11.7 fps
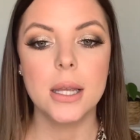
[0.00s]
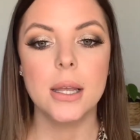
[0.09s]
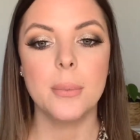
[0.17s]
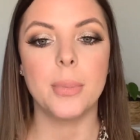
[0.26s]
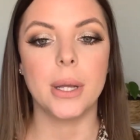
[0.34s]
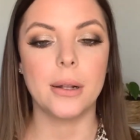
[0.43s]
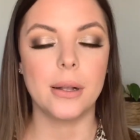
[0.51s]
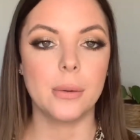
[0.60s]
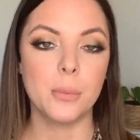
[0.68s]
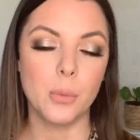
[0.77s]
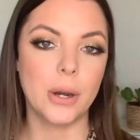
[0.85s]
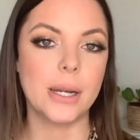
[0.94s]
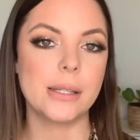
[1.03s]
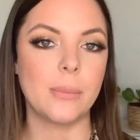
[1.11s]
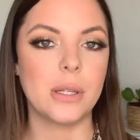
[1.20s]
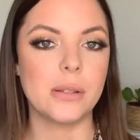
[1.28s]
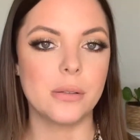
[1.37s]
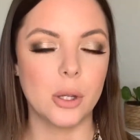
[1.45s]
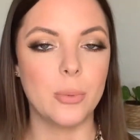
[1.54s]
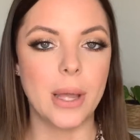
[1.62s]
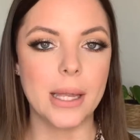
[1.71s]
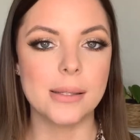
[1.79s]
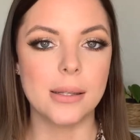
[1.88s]
but wearing something so
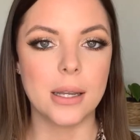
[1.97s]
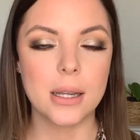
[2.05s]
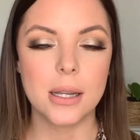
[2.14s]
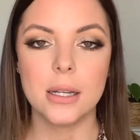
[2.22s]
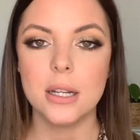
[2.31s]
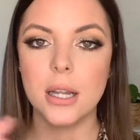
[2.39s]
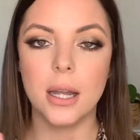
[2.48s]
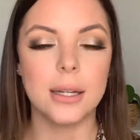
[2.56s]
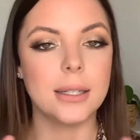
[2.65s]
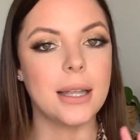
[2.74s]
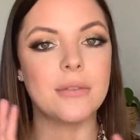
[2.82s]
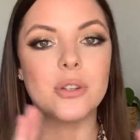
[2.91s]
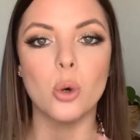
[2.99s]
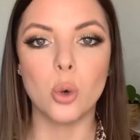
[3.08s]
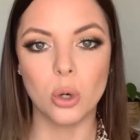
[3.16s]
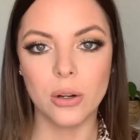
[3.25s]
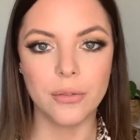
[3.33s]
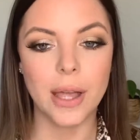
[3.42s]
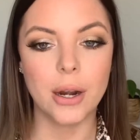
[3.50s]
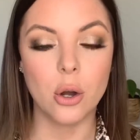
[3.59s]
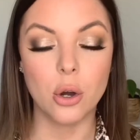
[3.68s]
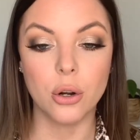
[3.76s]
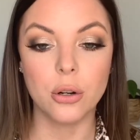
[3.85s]
basic, I left all of that
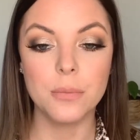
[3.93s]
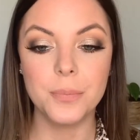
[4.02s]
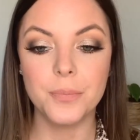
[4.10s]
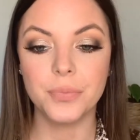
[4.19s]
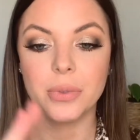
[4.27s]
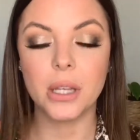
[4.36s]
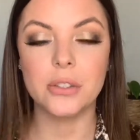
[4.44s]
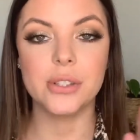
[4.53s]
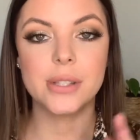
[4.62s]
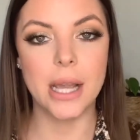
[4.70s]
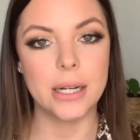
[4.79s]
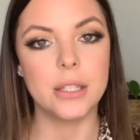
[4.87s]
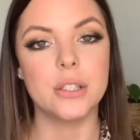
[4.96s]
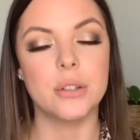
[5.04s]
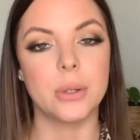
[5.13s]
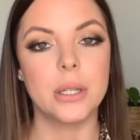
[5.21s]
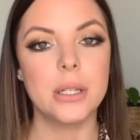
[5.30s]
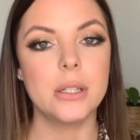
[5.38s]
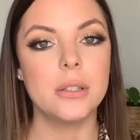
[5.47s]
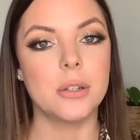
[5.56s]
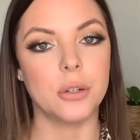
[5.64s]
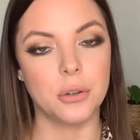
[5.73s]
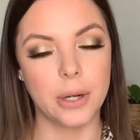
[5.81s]
on and just added to it to
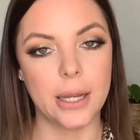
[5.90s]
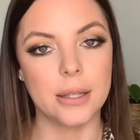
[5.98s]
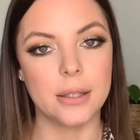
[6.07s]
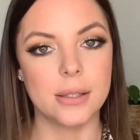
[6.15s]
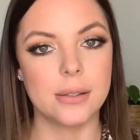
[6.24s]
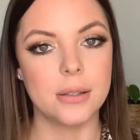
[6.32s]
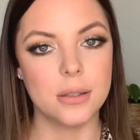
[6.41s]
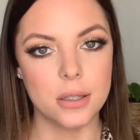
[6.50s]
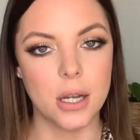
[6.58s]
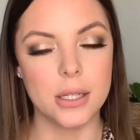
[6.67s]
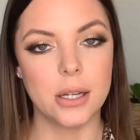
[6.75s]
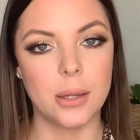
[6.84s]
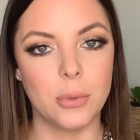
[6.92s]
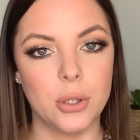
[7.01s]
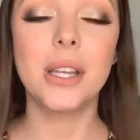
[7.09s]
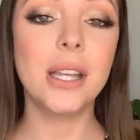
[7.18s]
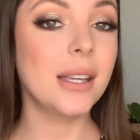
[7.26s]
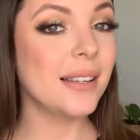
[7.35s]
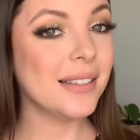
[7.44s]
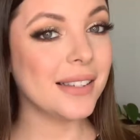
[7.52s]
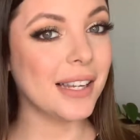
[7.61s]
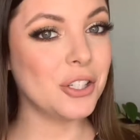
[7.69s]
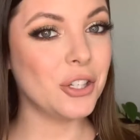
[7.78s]
create this nighttime look.
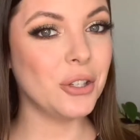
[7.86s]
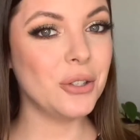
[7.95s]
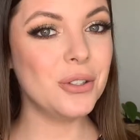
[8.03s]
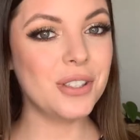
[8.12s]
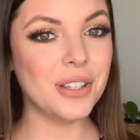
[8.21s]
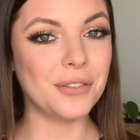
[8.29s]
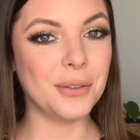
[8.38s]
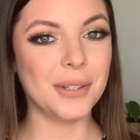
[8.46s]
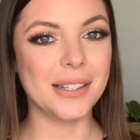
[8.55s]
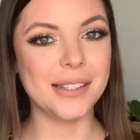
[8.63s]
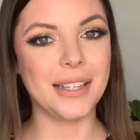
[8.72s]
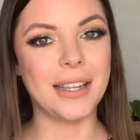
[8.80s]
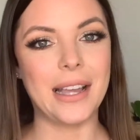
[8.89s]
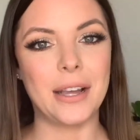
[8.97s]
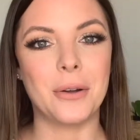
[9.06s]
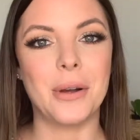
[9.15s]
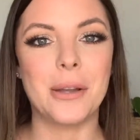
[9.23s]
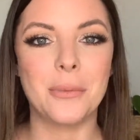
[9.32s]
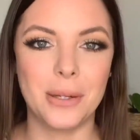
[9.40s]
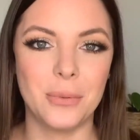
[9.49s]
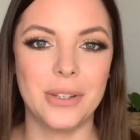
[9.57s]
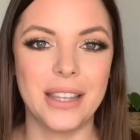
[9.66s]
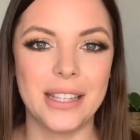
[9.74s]
Stay tuned if you want to see how I went
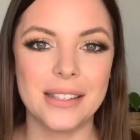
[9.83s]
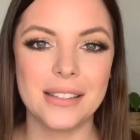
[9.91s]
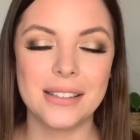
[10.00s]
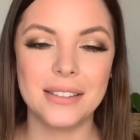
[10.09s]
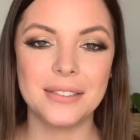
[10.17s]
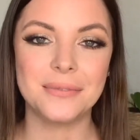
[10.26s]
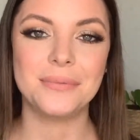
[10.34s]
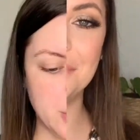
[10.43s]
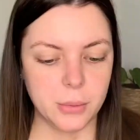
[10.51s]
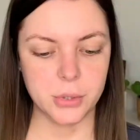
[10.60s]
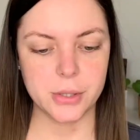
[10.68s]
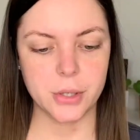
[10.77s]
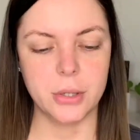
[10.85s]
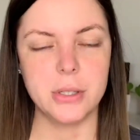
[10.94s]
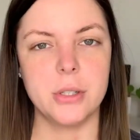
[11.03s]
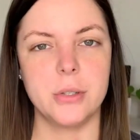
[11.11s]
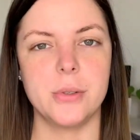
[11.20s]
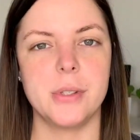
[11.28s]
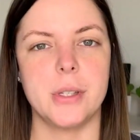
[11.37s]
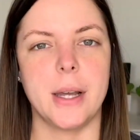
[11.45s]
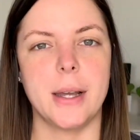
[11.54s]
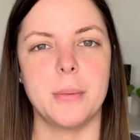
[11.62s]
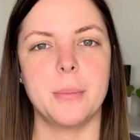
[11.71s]
with this. So I'm just going to
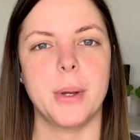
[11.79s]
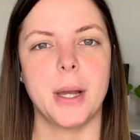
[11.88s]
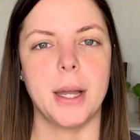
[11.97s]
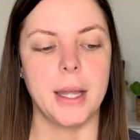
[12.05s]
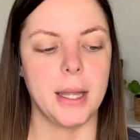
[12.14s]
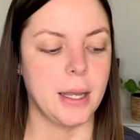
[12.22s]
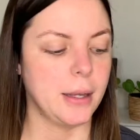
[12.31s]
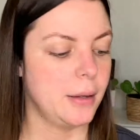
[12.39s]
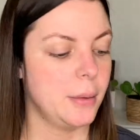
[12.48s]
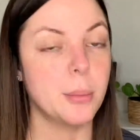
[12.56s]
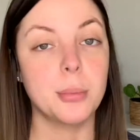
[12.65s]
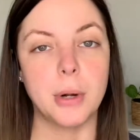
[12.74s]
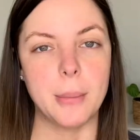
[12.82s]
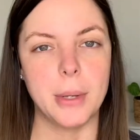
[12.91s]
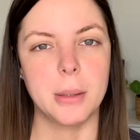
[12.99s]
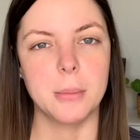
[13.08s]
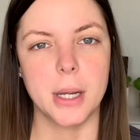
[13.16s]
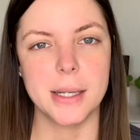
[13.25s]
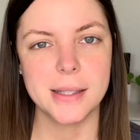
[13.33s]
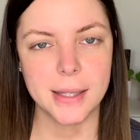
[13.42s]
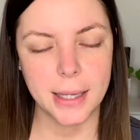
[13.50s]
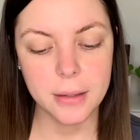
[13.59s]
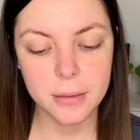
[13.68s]
start by prepping my
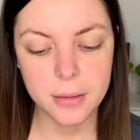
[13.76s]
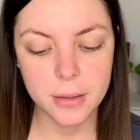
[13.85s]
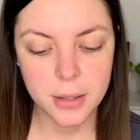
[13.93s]
skin.